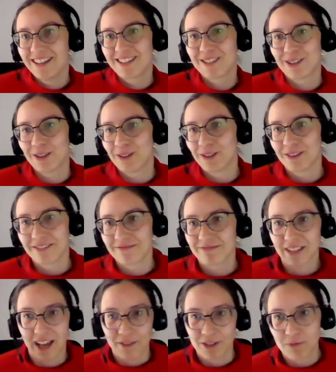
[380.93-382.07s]
So
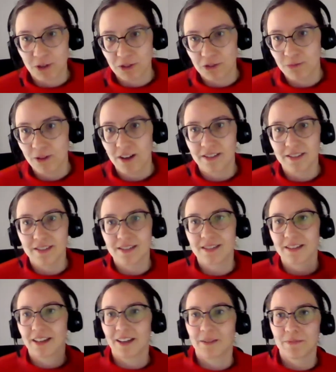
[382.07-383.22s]
having one to ones,
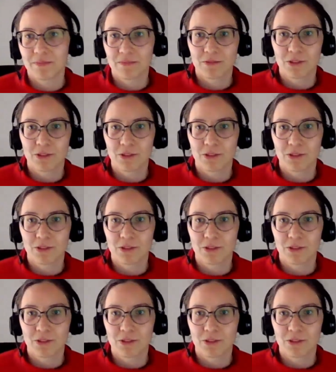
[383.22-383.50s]
um,